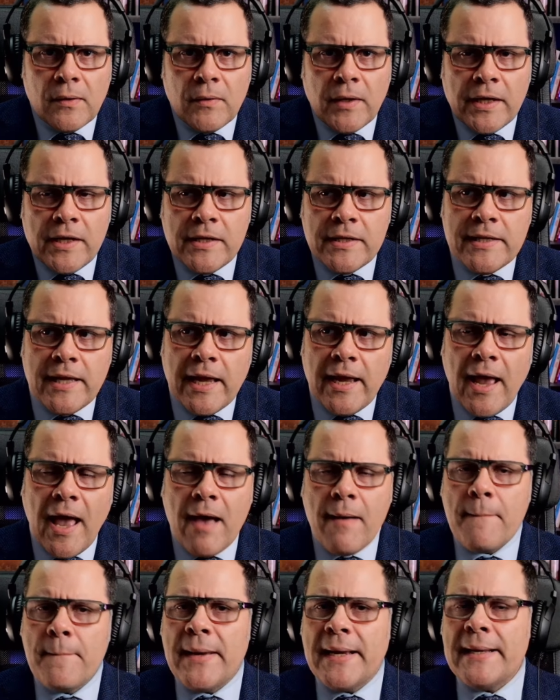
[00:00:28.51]
And they
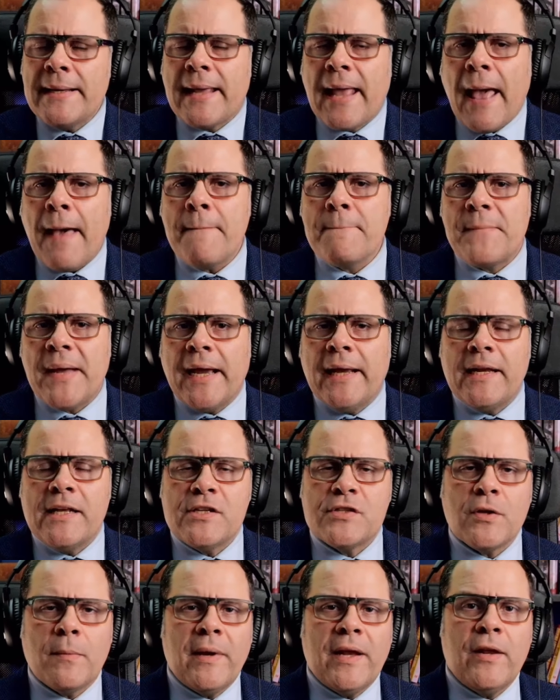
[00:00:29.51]
have been
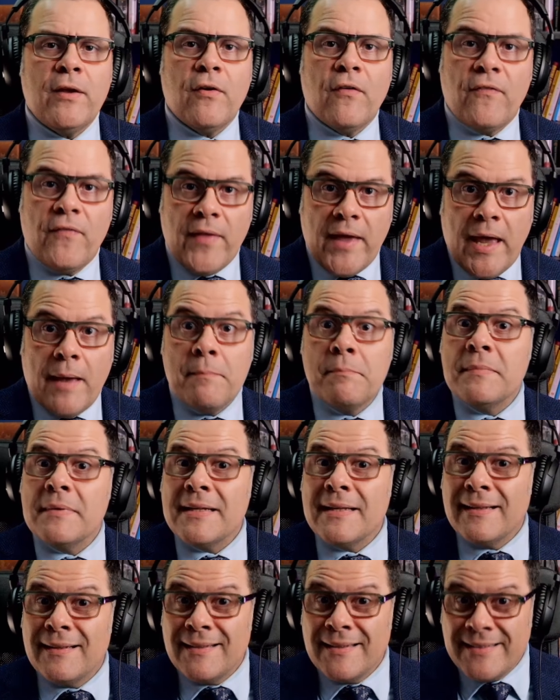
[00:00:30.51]
campaigning, so many of them,
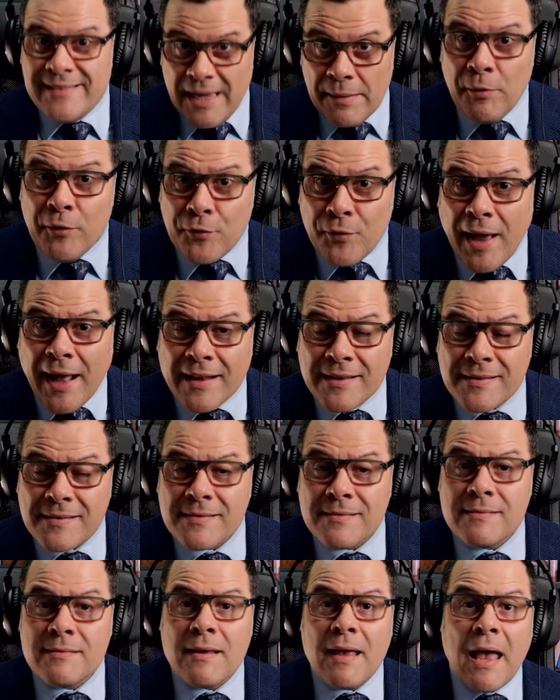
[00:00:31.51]

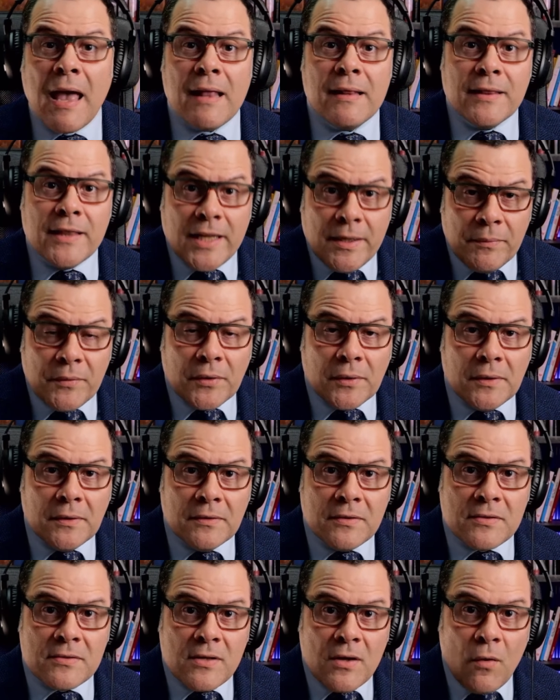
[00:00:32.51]
Democrats and
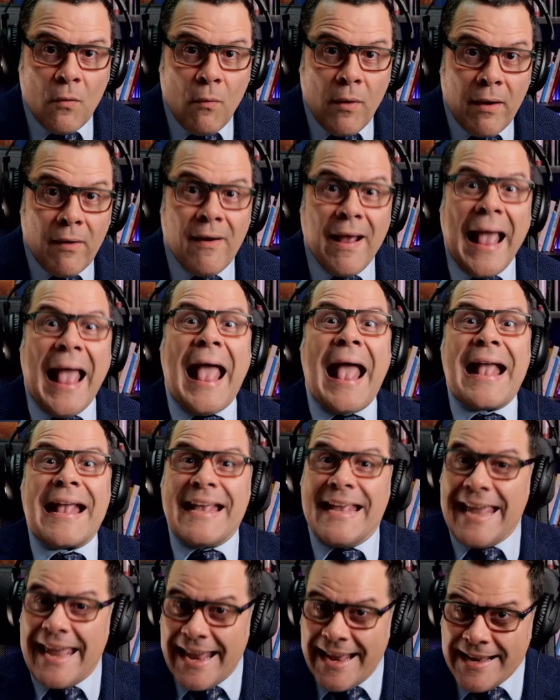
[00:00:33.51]
liberals, were
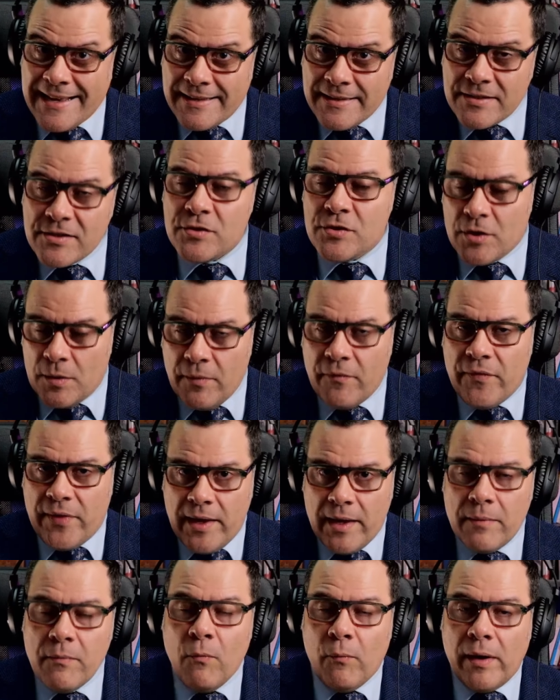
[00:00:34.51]
against, some of
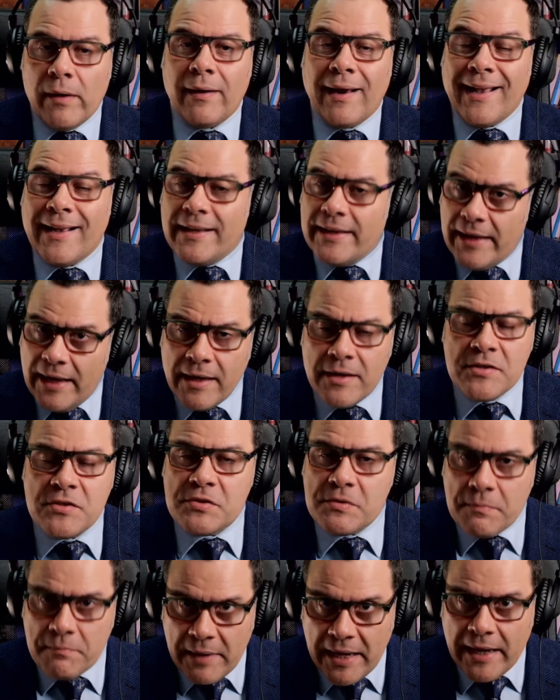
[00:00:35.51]
them were
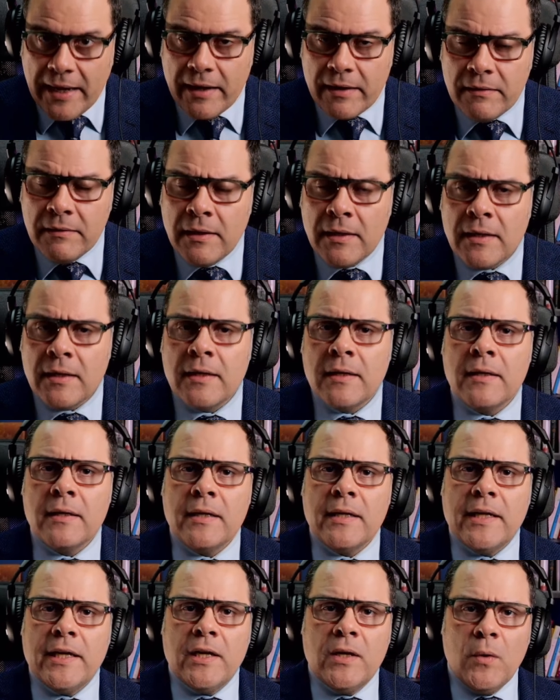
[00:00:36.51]
against men
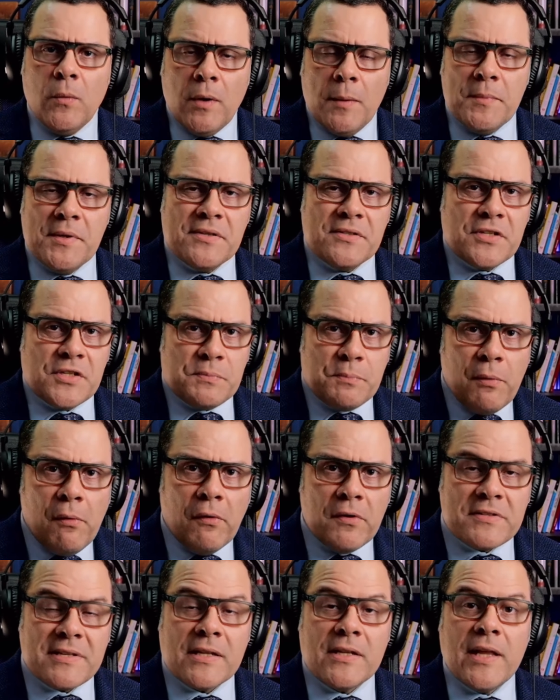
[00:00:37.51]
in women's
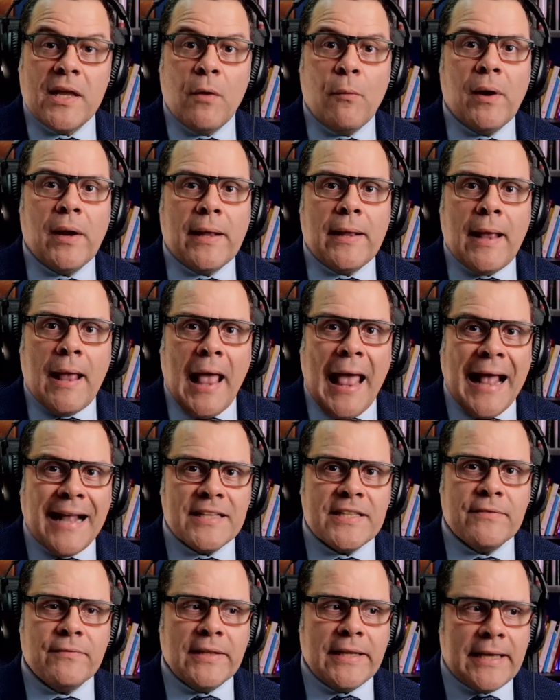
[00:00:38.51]
sports. And they were
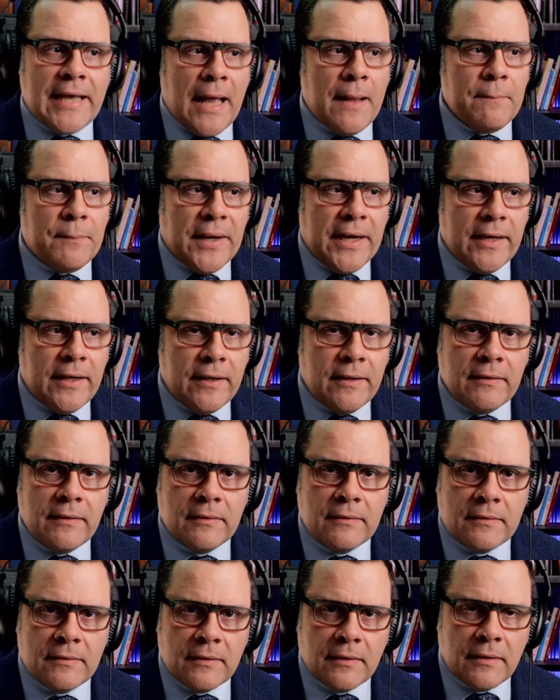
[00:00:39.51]
actively
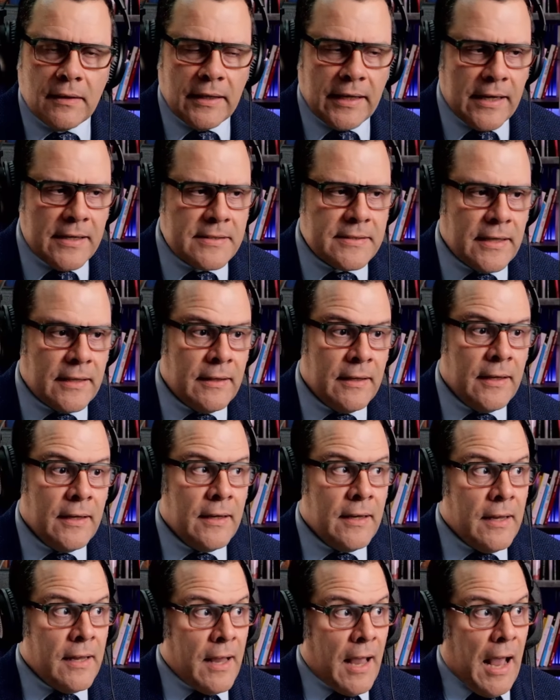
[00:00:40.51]
campaigning against it.
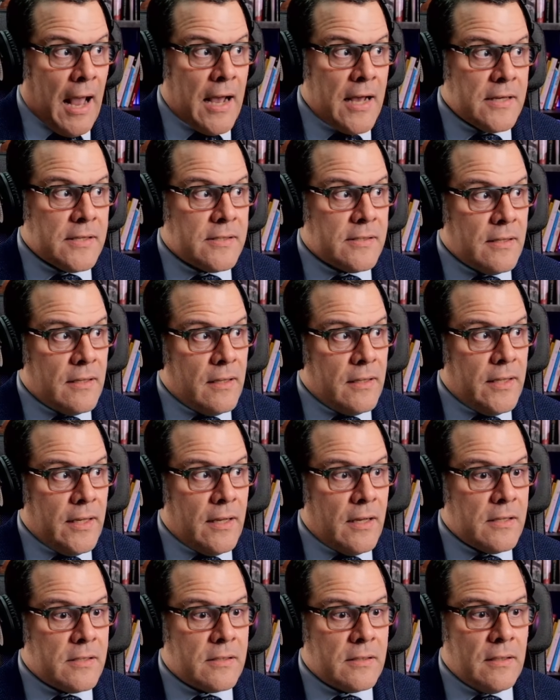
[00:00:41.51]
As
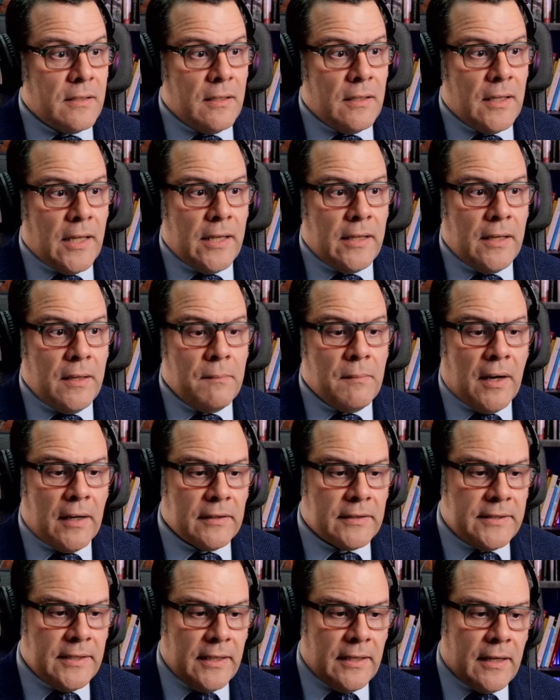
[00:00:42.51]
there's a lady,
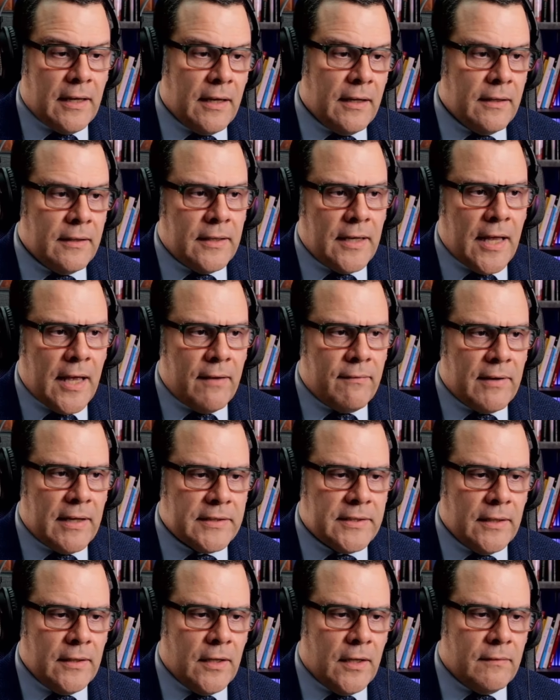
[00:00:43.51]
Martina
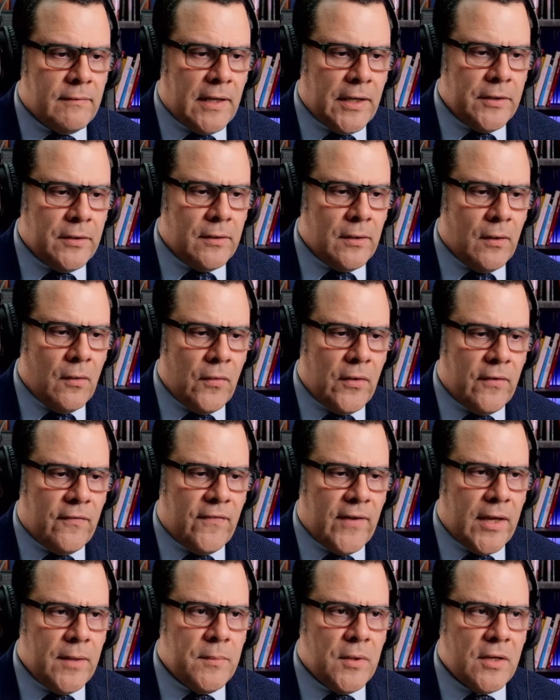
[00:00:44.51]
Navratilova, you know, the
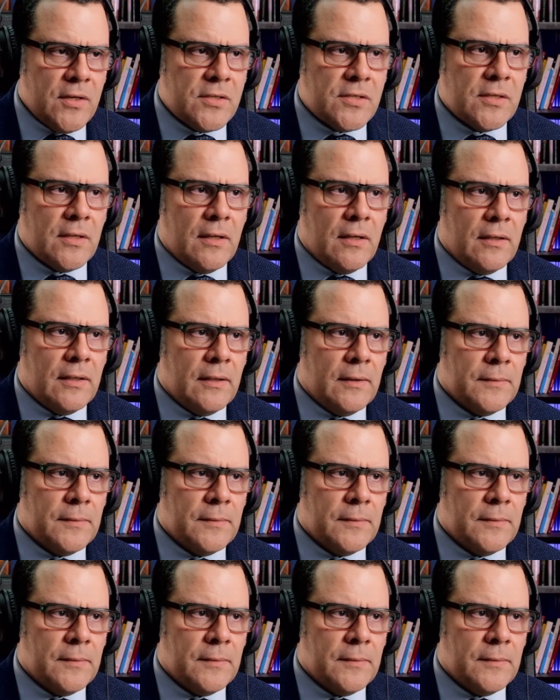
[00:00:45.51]
famous